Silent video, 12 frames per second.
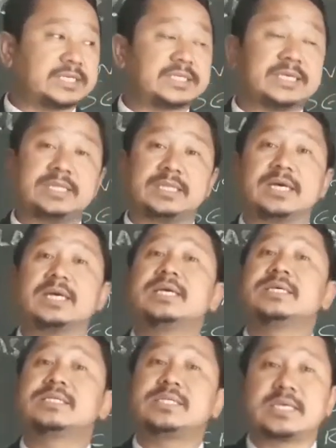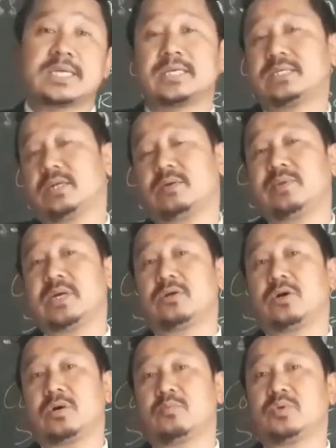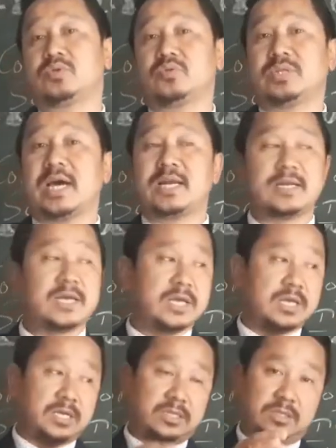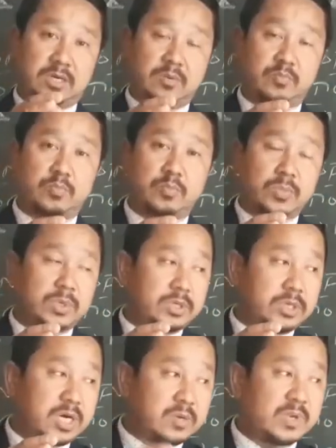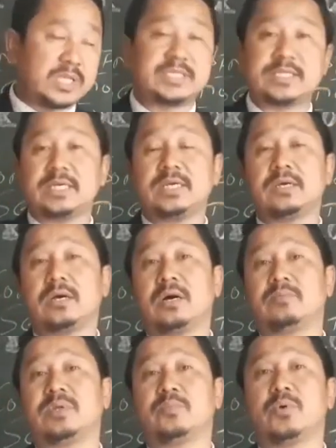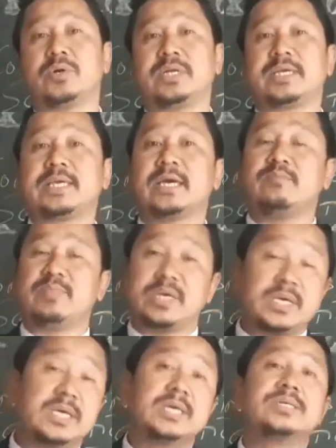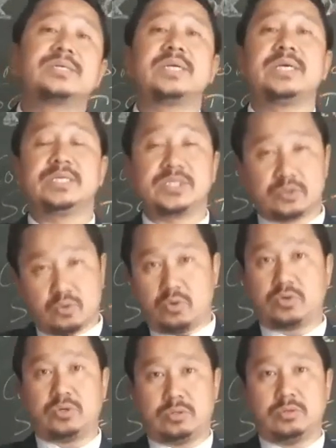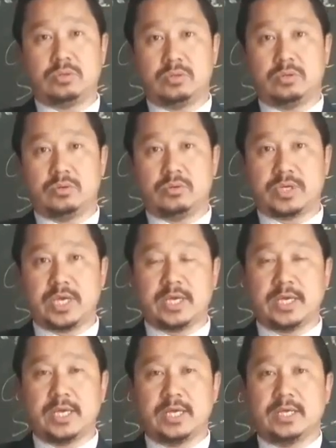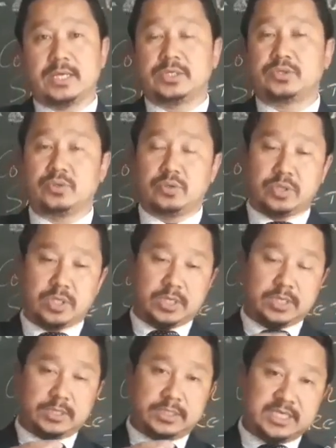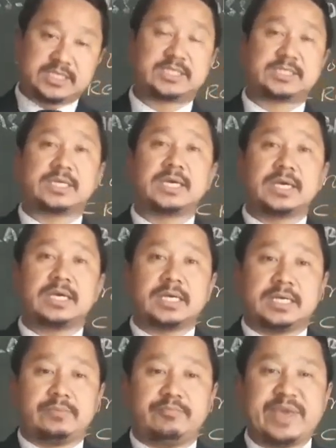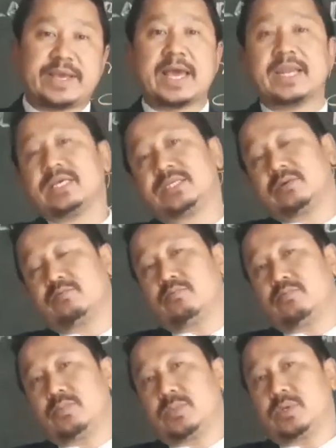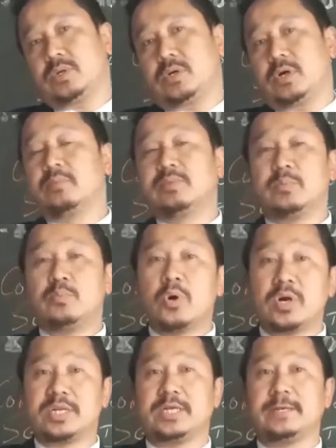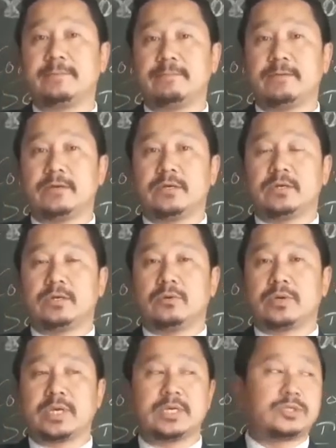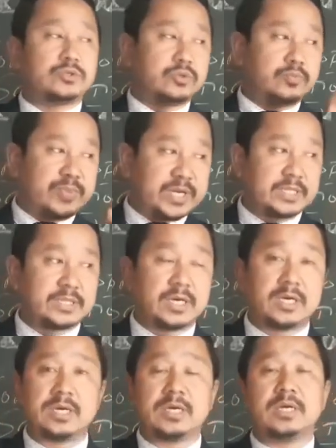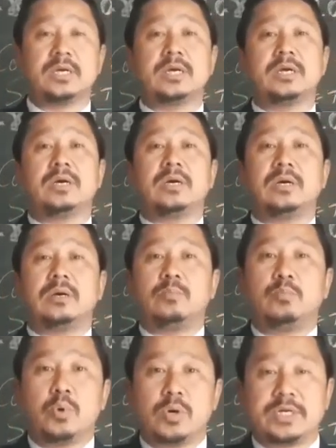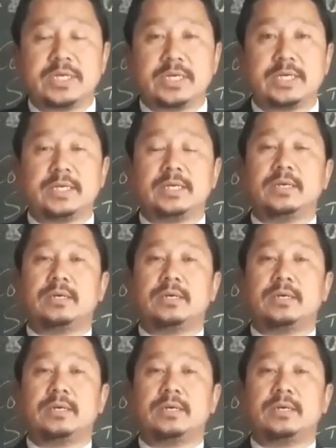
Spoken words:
in the secretion of that hormone, so that the normalcy of the body can be restored. Okay, so this mechanism of the body, okay, to bring the body